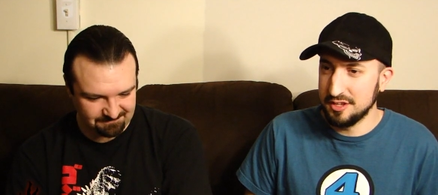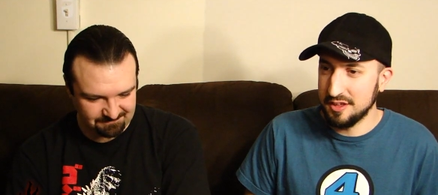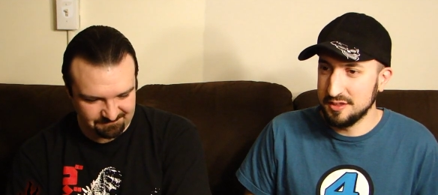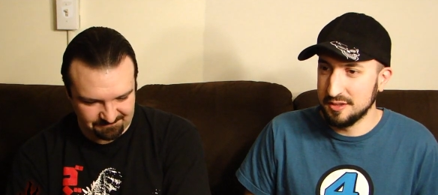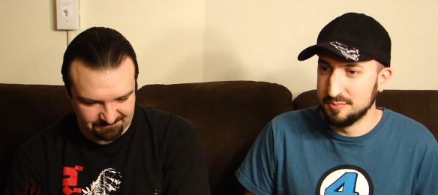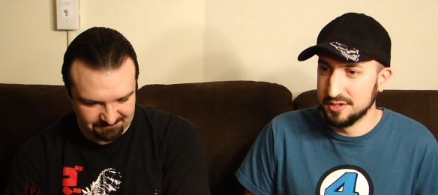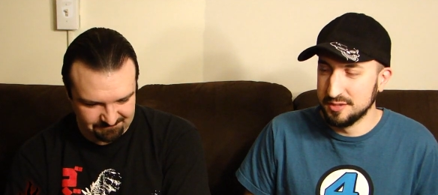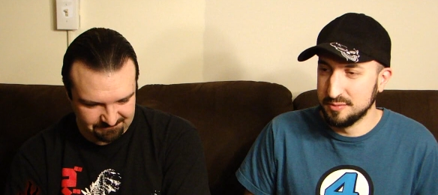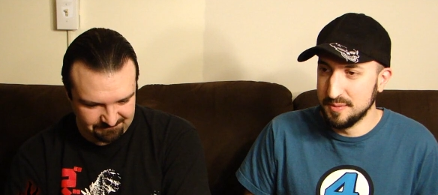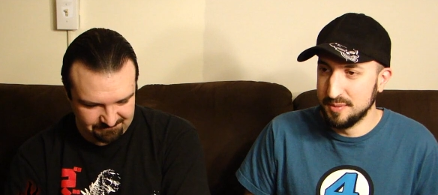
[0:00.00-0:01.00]
Speaker 1: then I think the
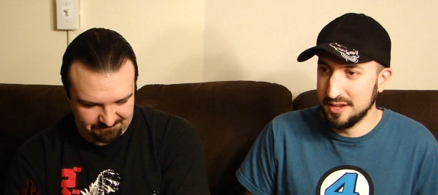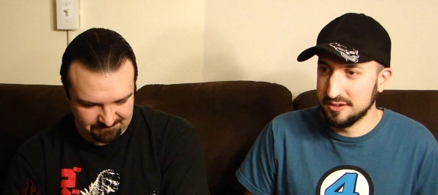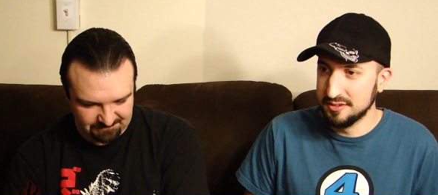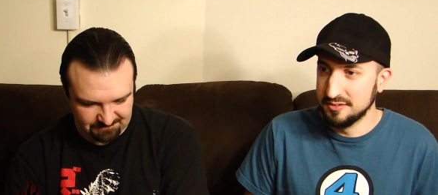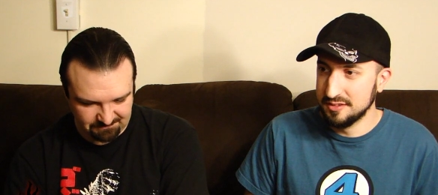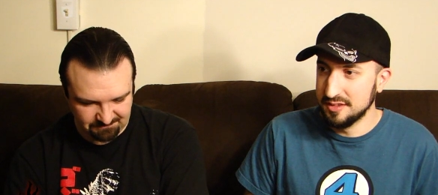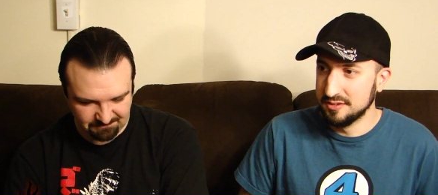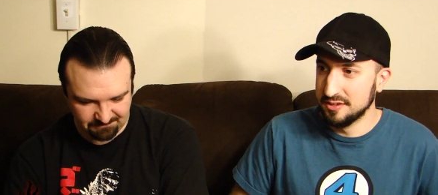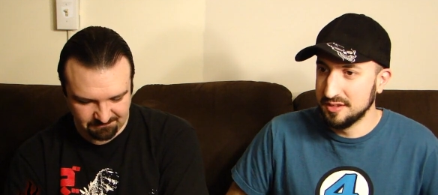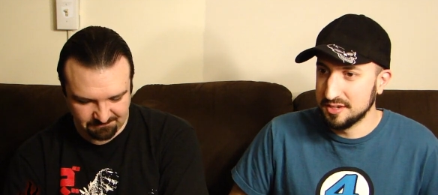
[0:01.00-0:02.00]
build-up would be better than, than
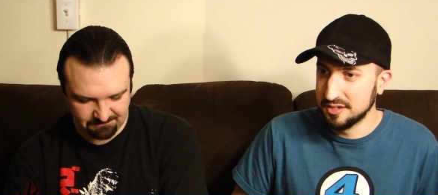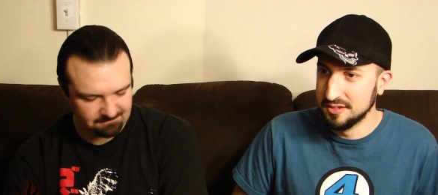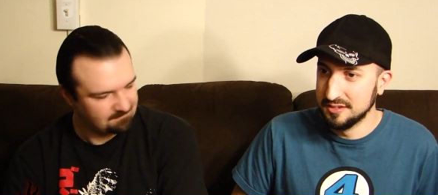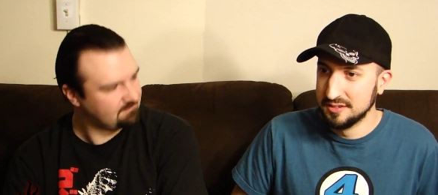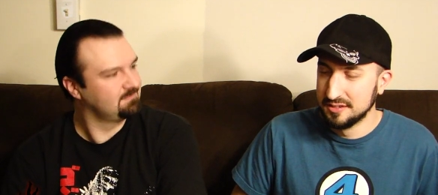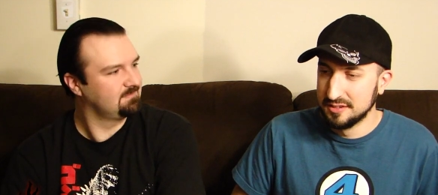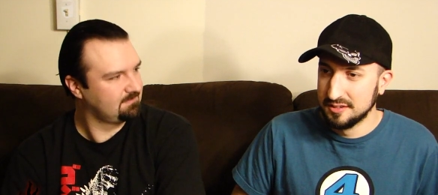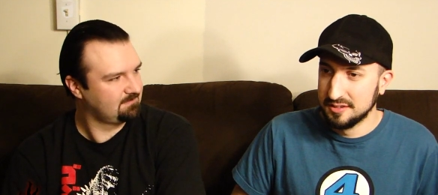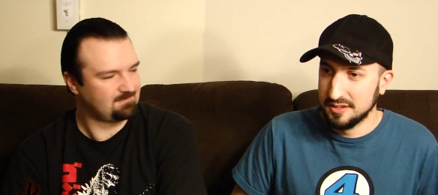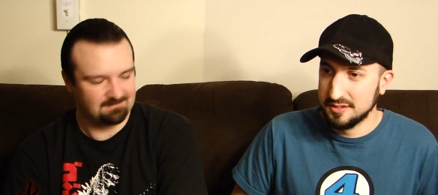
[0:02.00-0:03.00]
all this, and
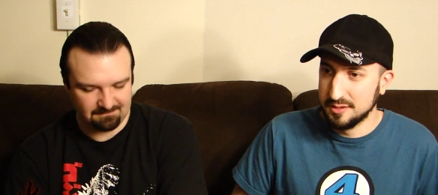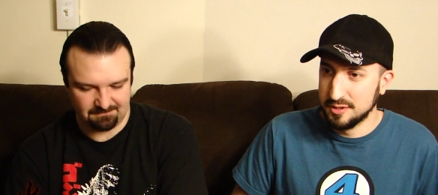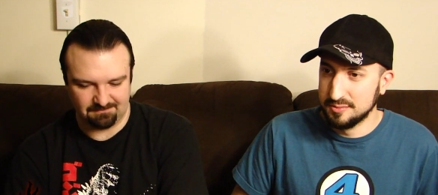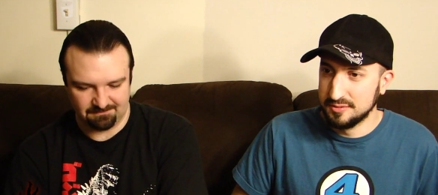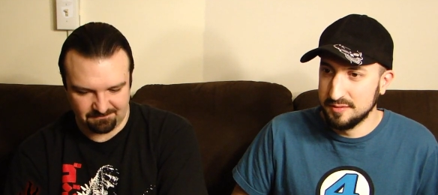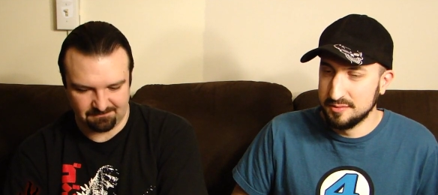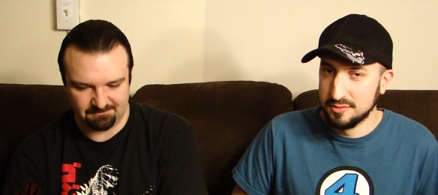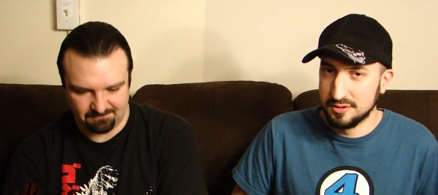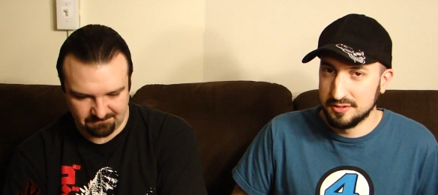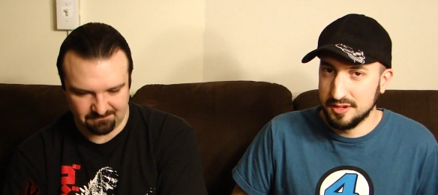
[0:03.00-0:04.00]
I think they would have given it
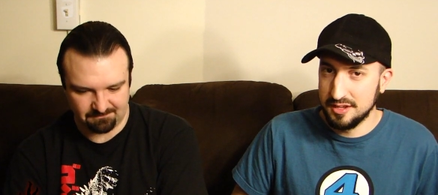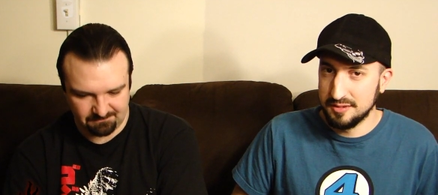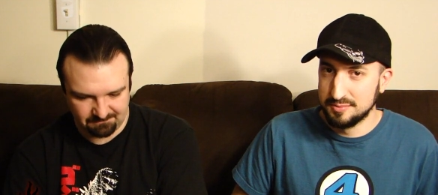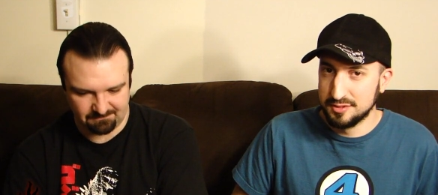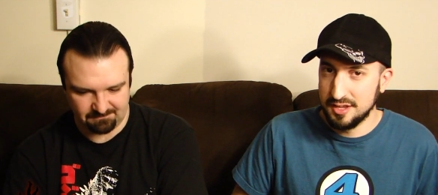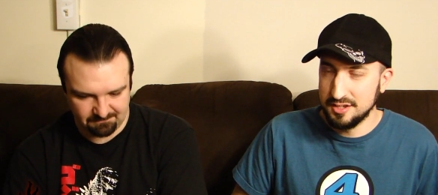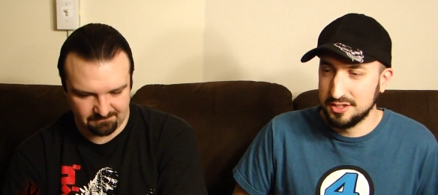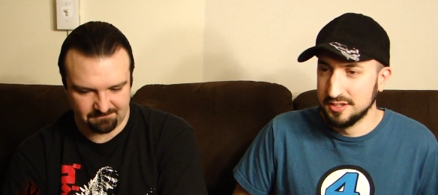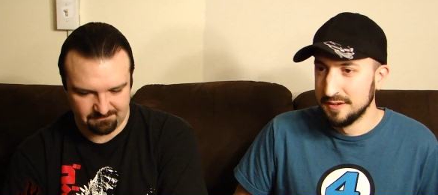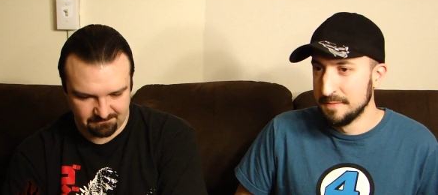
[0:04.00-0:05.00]
more uh,
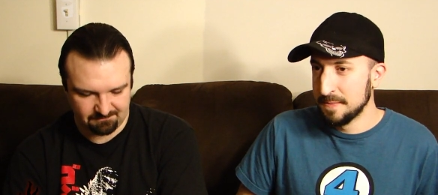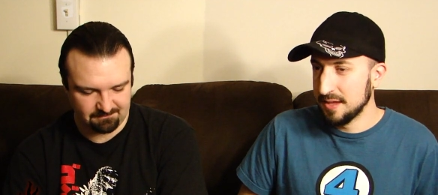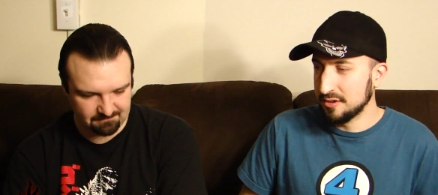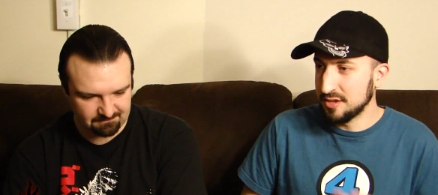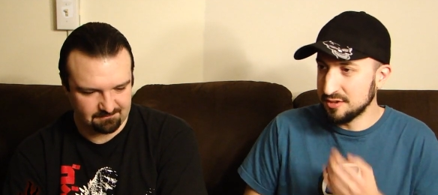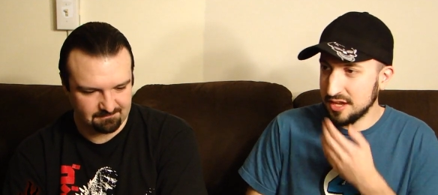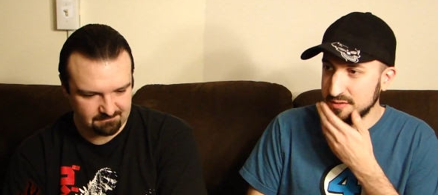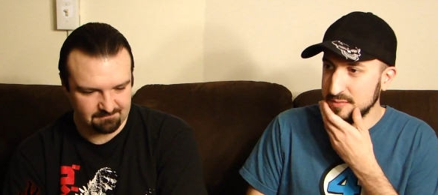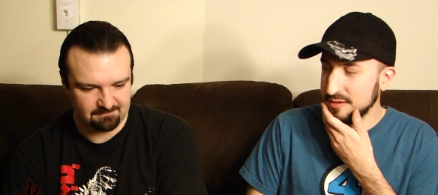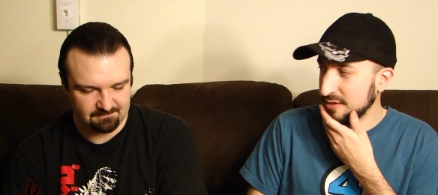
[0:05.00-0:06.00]
attention. And Undertaker's not
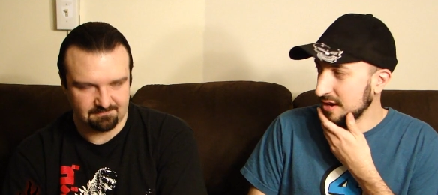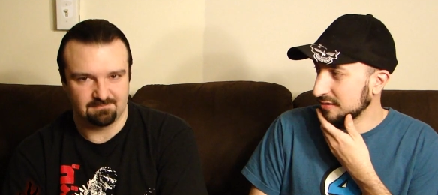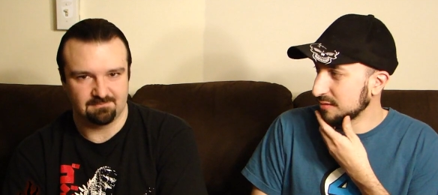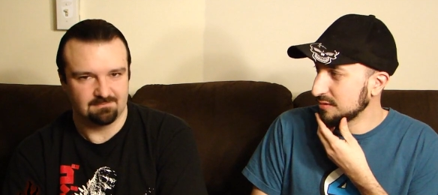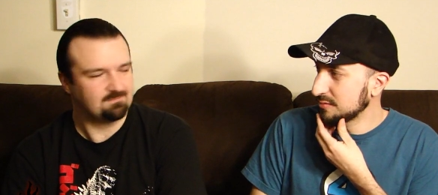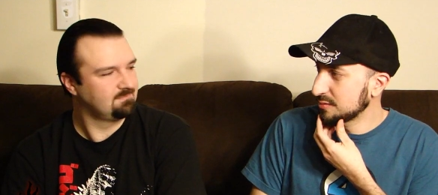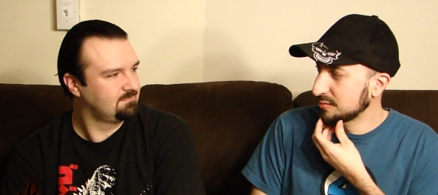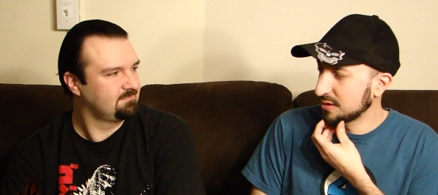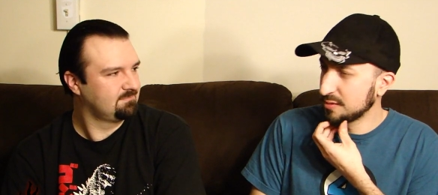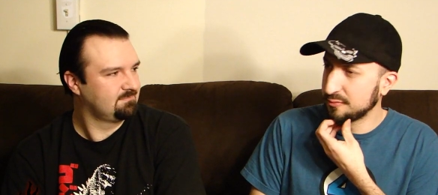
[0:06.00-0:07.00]
even going to be there. Like we, we
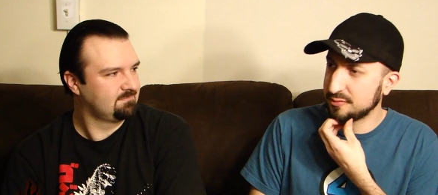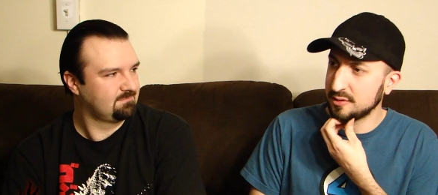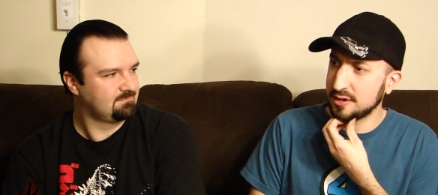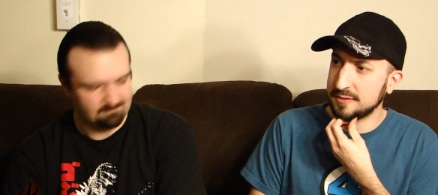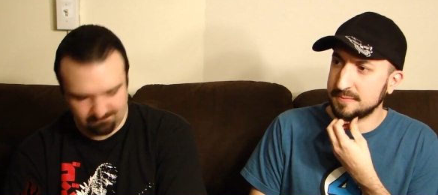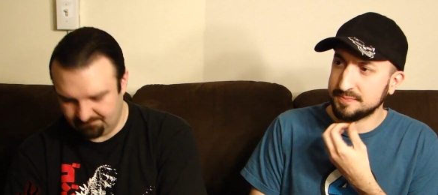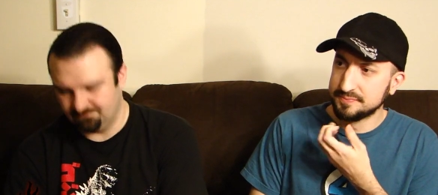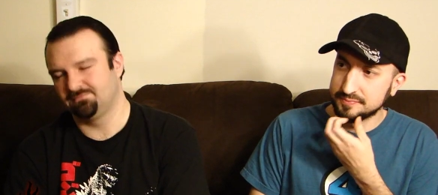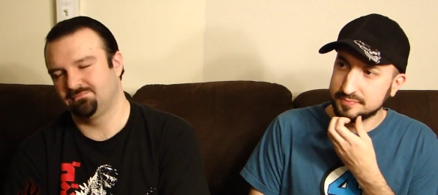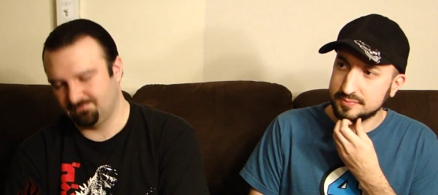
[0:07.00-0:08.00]
were talking about before,
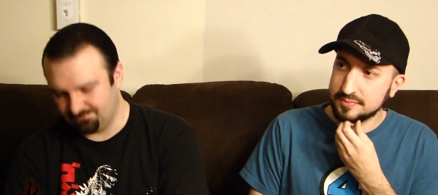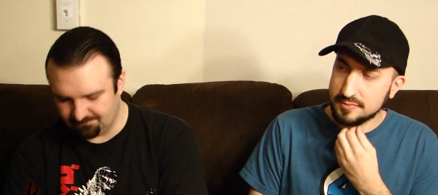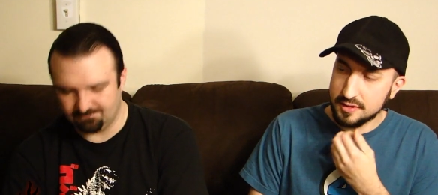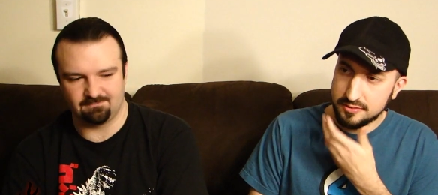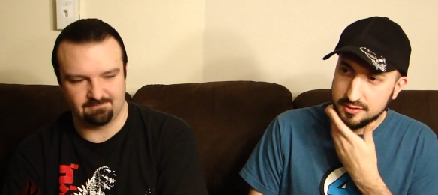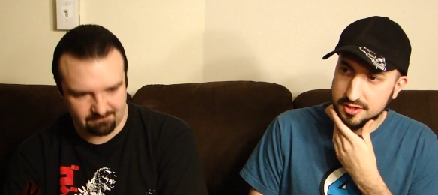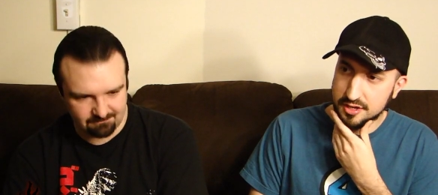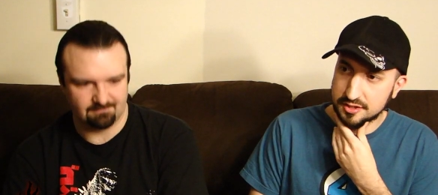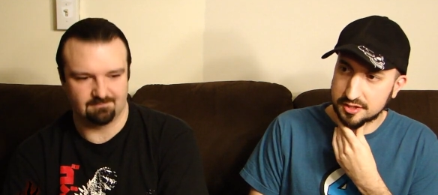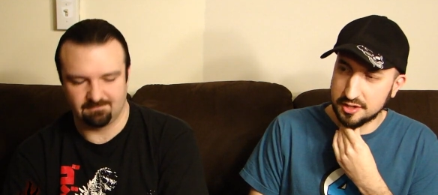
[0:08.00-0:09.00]
mm-hmm. There's
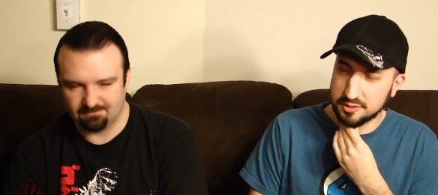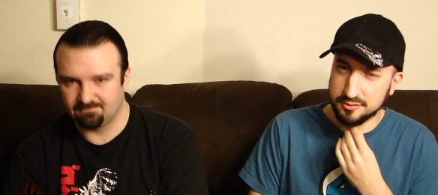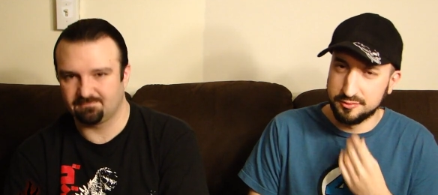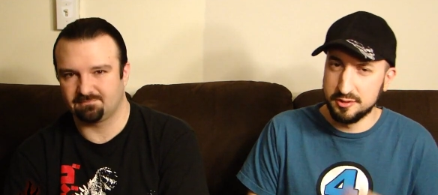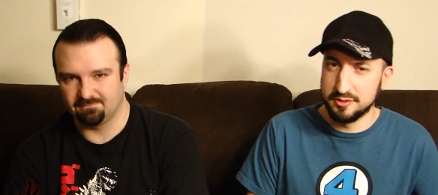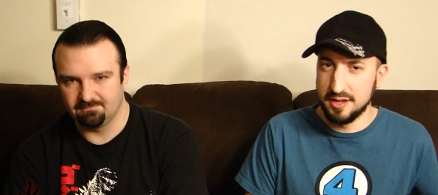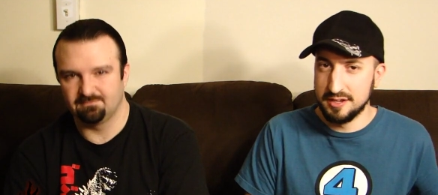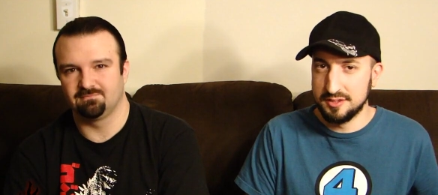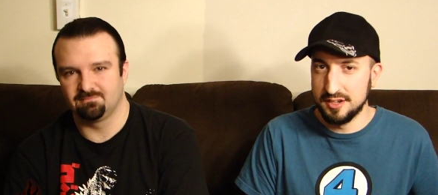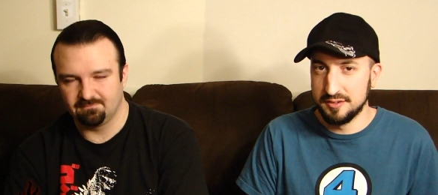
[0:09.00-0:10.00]
a schedule floating around
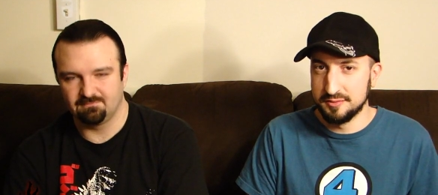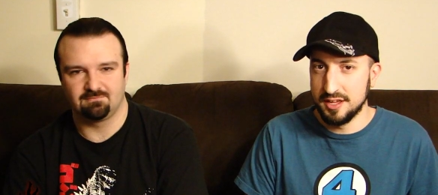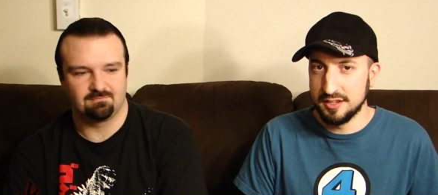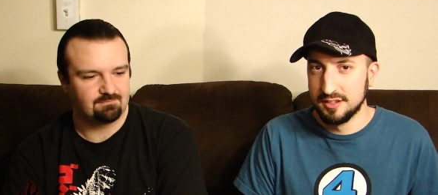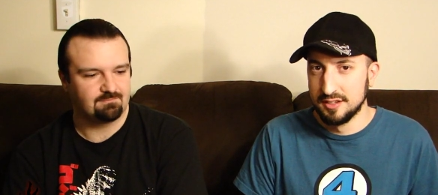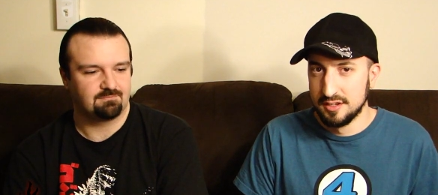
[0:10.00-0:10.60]
out there of like